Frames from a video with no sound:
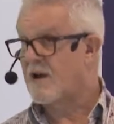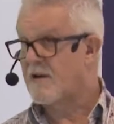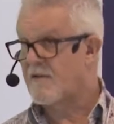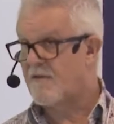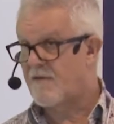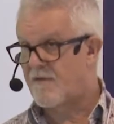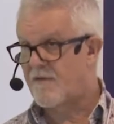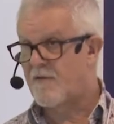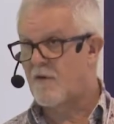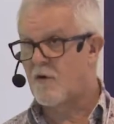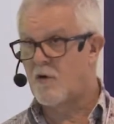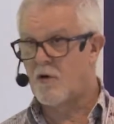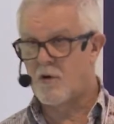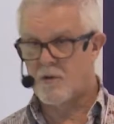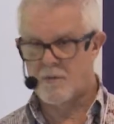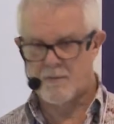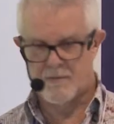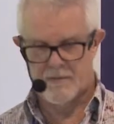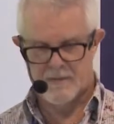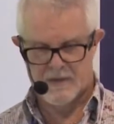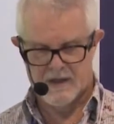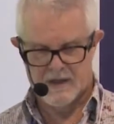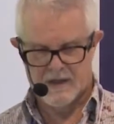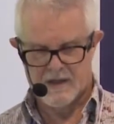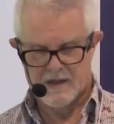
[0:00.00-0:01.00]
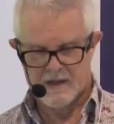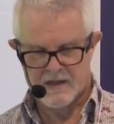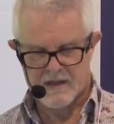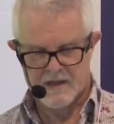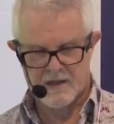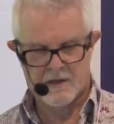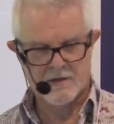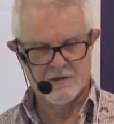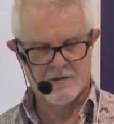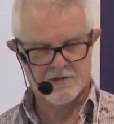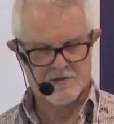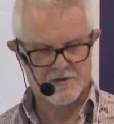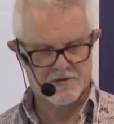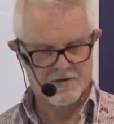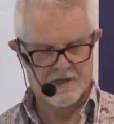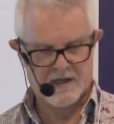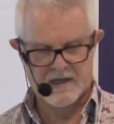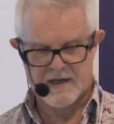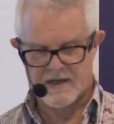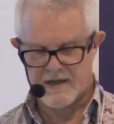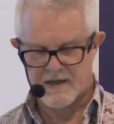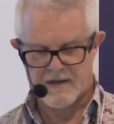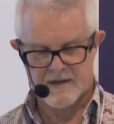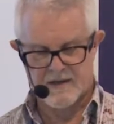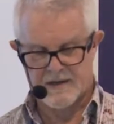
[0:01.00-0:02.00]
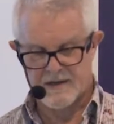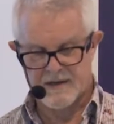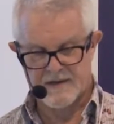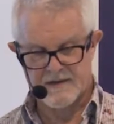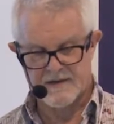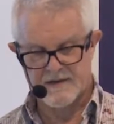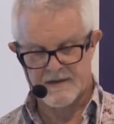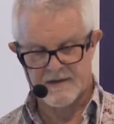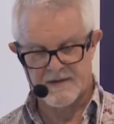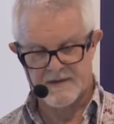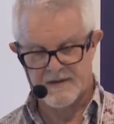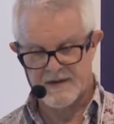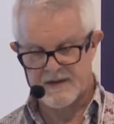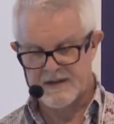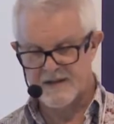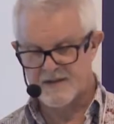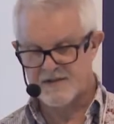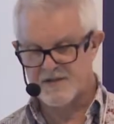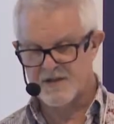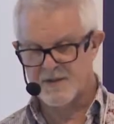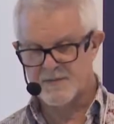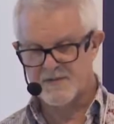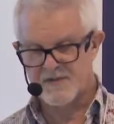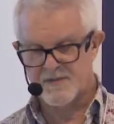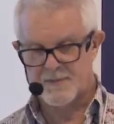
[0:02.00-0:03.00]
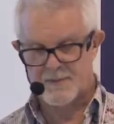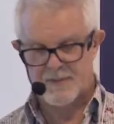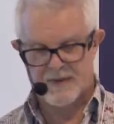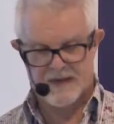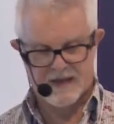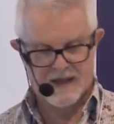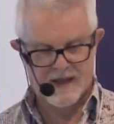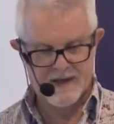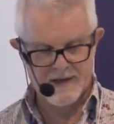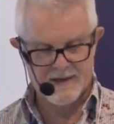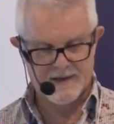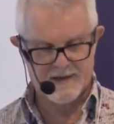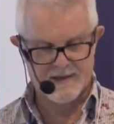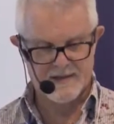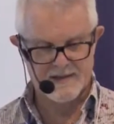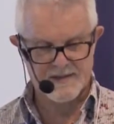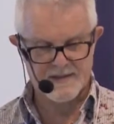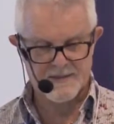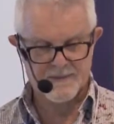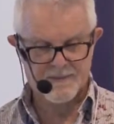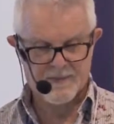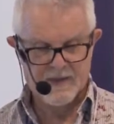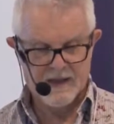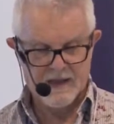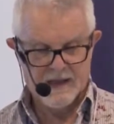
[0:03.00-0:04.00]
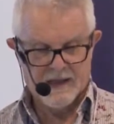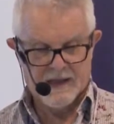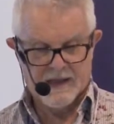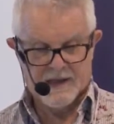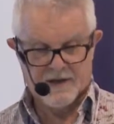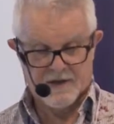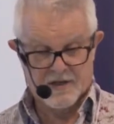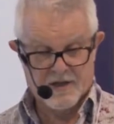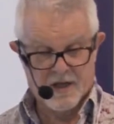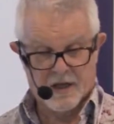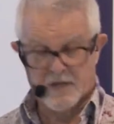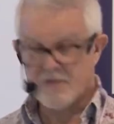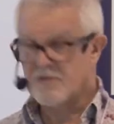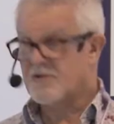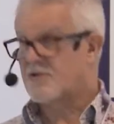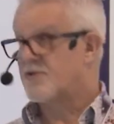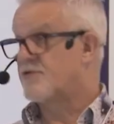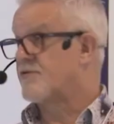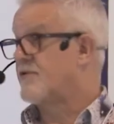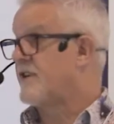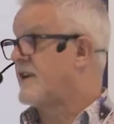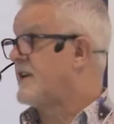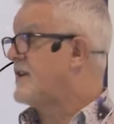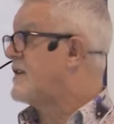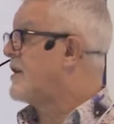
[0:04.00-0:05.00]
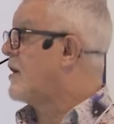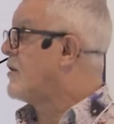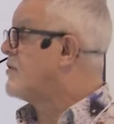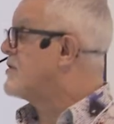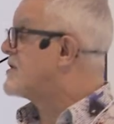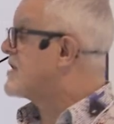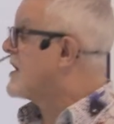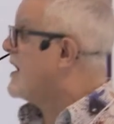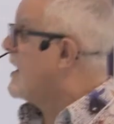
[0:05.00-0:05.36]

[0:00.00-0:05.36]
form, in terms of politeness. And culturally, don't